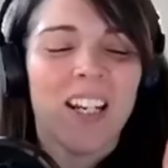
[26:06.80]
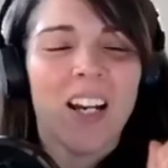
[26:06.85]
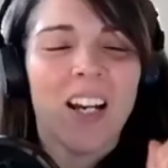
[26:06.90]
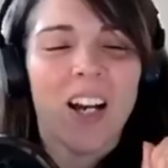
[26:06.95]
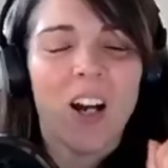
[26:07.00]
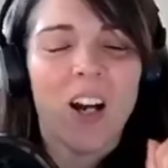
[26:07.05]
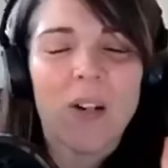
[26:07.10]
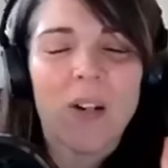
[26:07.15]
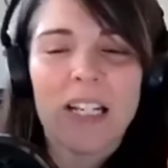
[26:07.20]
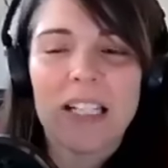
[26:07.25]

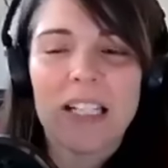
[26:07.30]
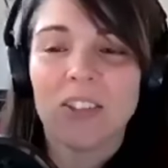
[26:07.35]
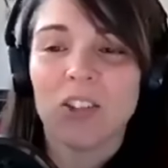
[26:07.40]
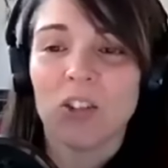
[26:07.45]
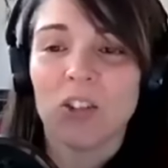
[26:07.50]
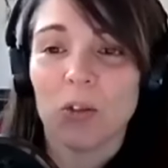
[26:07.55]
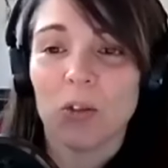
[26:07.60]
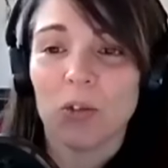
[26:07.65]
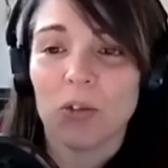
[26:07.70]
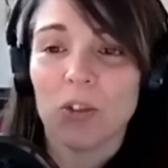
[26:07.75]
Okay,
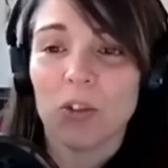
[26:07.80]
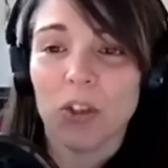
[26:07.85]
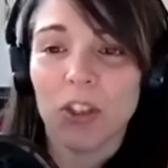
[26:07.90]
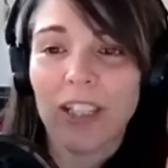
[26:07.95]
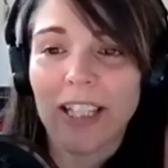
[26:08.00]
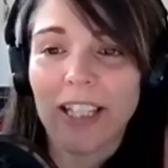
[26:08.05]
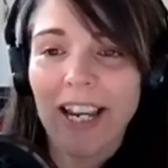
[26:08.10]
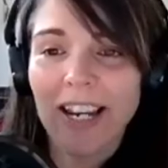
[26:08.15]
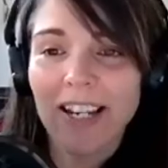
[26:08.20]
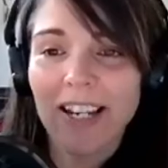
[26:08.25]
so
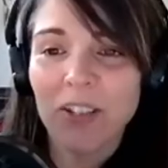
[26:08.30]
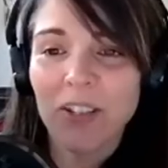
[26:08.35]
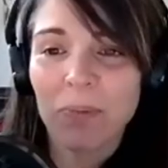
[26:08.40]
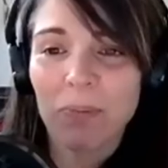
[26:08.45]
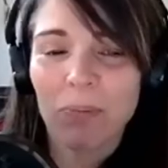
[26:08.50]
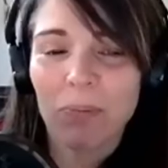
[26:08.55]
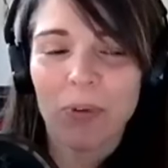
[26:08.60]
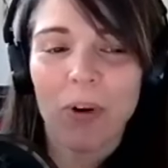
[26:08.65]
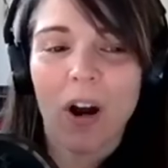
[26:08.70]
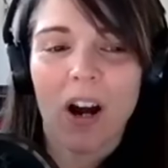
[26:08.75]
today's
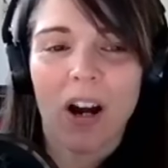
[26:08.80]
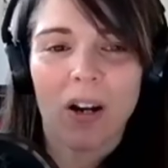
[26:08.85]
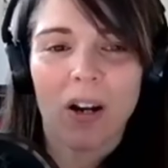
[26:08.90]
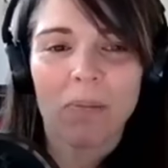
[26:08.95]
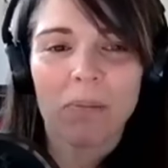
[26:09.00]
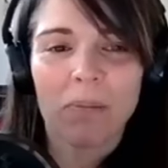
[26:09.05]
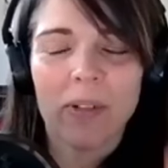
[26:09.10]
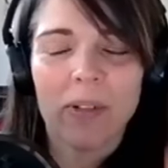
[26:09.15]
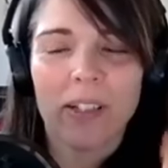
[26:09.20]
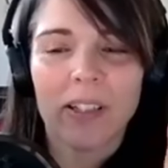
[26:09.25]

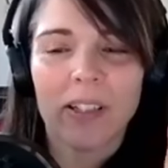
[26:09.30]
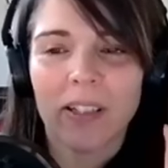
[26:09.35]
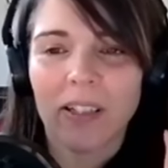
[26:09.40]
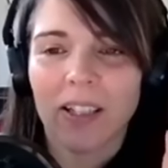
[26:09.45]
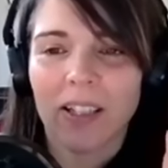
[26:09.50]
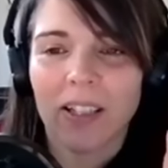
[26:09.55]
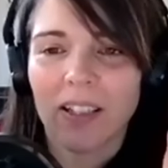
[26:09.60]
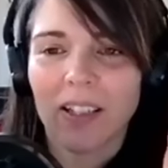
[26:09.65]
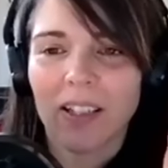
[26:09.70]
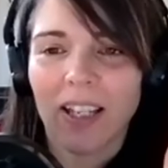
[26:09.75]
prompt
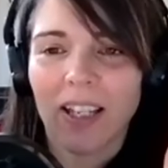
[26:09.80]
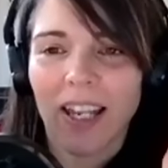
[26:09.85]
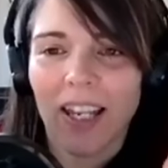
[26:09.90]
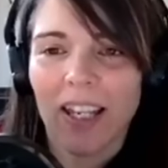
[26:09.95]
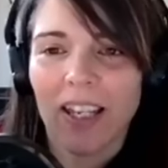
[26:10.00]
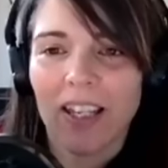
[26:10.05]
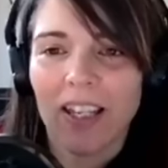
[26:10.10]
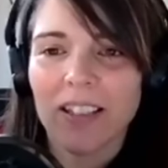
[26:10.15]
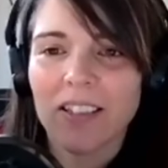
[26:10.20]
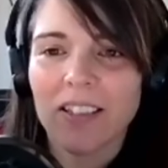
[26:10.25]

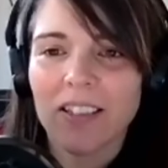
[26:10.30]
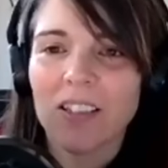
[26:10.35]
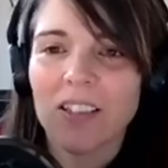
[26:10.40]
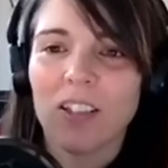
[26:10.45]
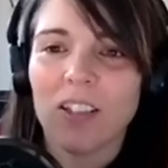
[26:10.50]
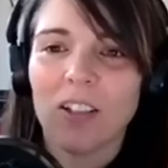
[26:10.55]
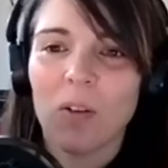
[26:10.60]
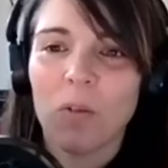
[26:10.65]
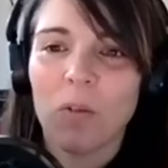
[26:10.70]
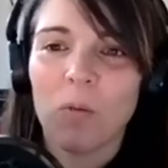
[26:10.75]
is,
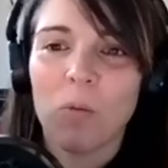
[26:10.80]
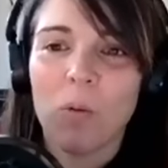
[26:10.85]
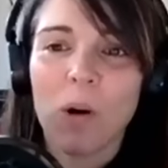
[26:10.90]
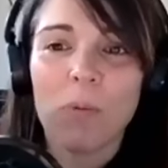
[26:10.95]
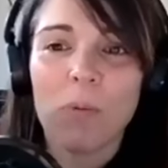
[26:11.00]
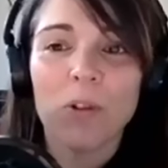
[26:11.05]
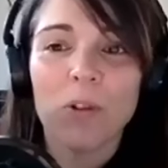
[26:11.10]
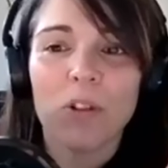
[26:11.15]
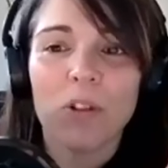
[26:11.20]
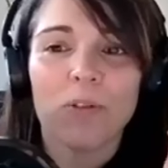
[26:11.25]

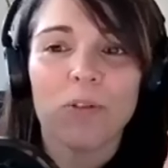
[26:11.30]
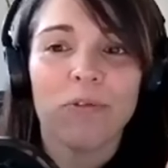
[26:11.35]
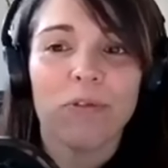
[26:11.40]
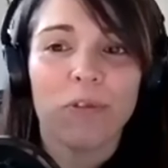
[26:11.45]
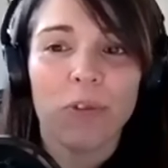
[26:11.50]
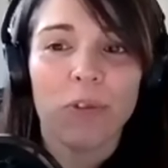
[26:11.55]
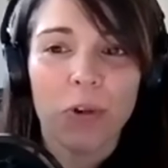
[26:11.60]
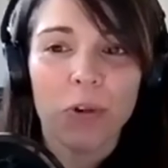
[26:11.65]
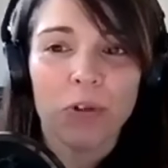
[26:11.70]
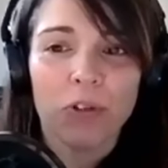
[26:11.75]
what was your
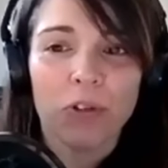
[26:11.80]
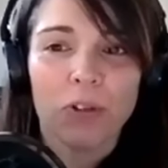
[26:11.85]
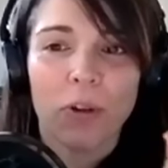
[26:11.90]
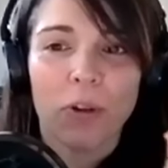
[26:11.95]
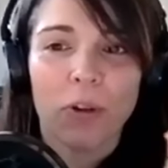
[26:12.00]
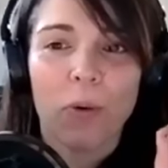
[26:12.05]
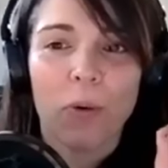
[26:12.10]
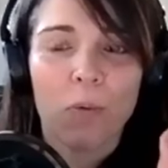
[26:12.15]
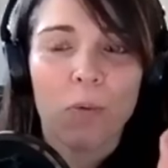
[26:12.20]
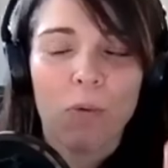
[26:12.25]
first
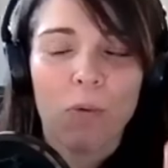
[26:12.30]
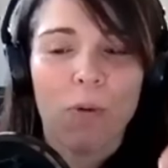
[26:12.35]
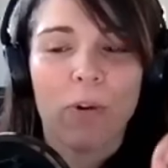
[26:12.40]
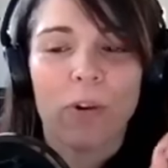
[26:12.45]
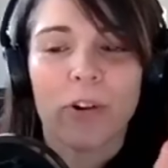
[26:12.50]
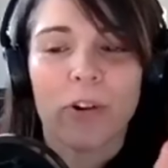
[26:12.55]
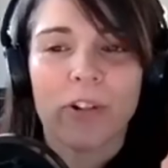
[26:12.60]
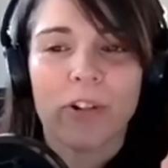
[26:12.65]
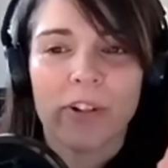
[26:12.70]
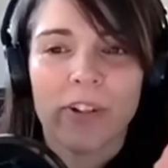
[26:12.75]

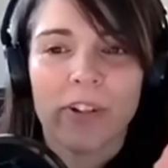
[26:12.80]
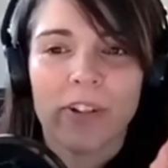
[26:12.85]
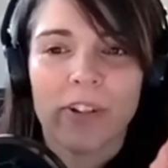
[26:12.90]
award?